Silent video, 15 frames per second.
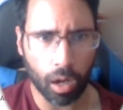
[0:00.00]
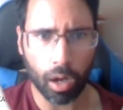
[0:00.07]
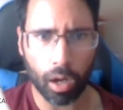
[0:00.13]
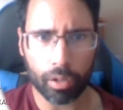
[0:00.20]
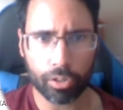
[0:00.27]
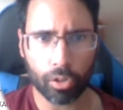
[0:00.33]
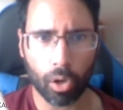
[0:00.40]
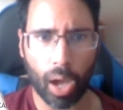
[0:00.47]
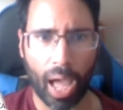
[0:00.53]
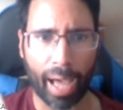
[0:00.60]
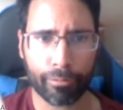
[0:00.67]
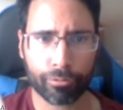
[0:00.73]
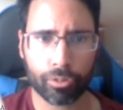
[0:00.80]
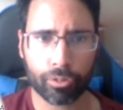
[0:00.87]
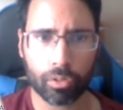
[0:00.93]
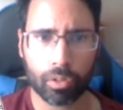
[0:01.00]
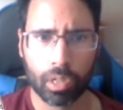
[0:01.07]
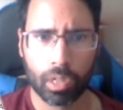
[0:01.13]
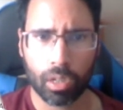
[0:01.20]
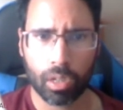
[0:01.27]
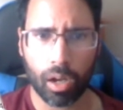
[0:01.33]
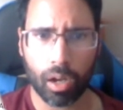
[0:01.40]
uh, you know,
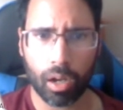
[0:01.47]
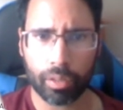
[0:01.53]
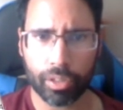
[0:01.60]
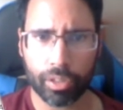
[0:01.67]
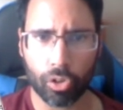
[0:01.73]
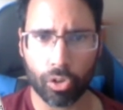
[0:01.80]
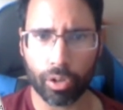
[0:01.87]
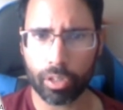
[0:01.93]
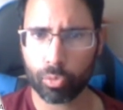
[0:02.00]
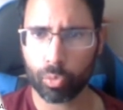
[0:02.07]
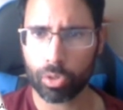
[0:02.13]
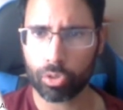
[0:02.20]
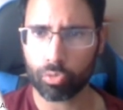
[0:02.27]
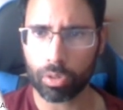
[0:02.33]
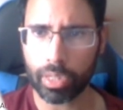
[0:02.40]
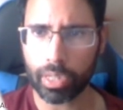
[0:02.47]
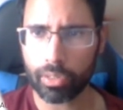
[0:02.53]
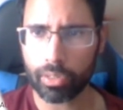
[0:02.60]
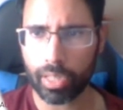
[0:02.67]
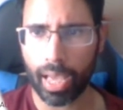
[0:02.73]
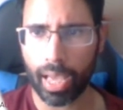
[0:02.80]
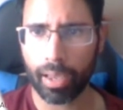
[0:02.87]
after uh, the earnings was
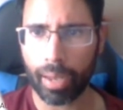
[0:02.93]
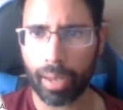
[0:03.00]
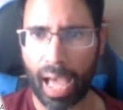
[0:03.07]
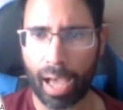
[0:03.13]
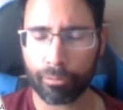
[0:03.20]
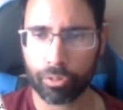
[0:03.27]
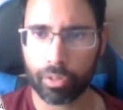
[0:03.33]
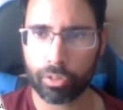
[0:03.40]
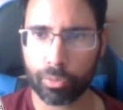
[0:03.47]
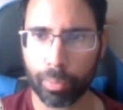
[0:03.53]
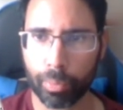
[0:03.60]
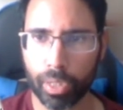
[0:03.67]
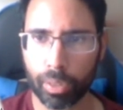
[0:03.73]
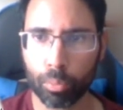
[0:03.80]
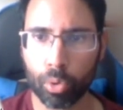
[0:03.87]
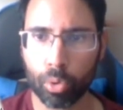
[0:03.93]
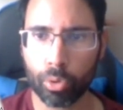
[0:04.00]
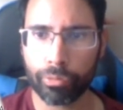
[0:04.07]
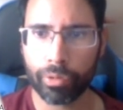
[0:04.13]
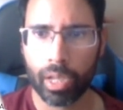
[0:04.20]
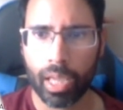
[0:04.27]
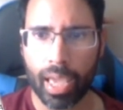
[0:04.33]
released and after this big
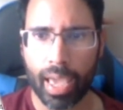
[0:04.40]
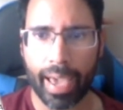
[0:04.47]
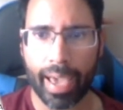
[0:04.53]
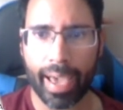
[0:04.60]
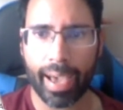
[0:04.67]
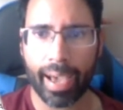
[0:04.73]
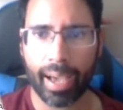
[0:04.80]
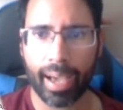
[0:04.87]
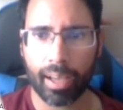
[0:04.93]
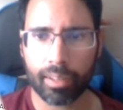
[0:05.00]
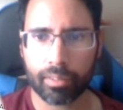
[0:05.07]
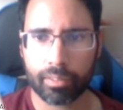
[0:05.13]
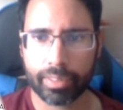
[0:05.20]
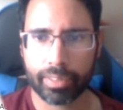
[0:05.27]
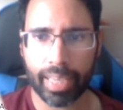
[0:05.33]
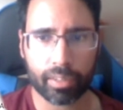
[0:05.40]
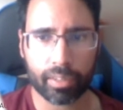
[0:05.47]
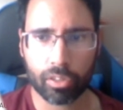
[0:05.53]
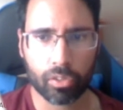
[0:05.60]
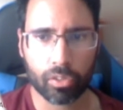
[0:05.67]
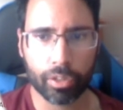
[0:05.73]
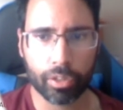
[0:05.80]
move. And
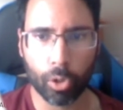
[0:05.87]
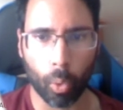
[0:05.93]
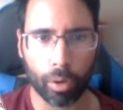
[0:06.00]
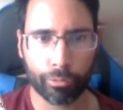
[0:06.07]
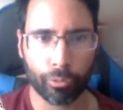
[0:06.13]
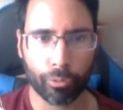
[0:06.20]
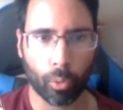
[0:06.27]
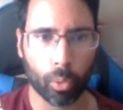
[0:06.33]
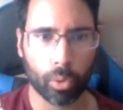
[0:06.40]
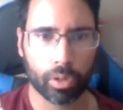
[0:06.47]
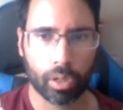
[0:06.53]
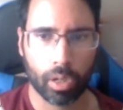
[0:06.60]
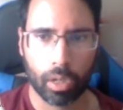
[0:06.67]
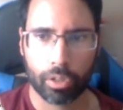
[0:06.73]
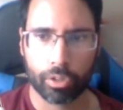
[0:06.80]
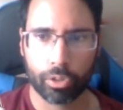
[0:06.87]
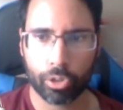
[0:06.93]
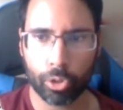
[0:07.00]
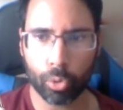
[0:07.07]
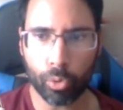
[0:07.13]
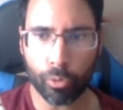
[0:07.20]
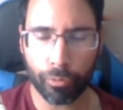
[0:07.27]
technically going forward,
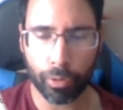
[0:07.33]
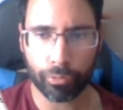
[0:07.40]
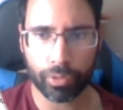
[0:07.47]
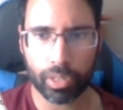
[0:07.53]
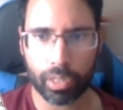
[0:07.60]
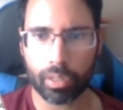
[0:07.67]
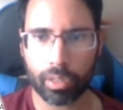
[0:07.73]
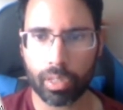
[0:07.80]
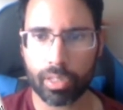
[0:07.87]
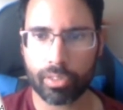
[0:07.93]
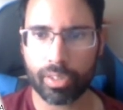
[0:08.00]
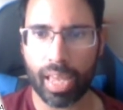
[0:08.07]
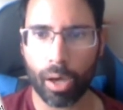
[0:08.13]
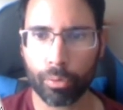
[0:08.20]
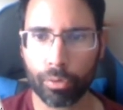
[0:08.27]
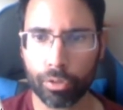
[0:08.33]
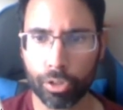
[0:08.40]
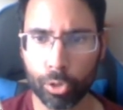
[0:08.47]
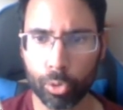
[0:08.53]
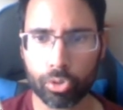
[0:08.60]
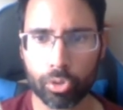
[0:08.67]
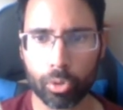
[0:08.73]
250 is now the
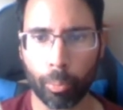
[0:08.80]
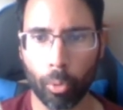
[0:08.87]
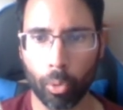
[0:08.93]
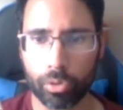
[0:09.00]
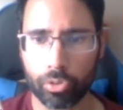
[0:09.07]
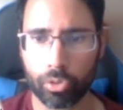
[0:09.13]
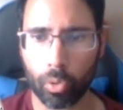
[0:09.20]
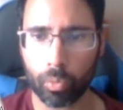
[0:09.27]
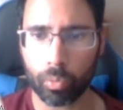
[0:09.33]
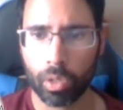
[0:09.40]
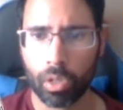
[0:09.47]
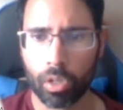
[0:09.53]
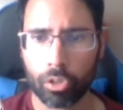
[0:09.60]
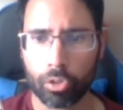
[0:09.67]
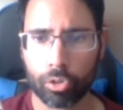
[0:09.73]
new support zone.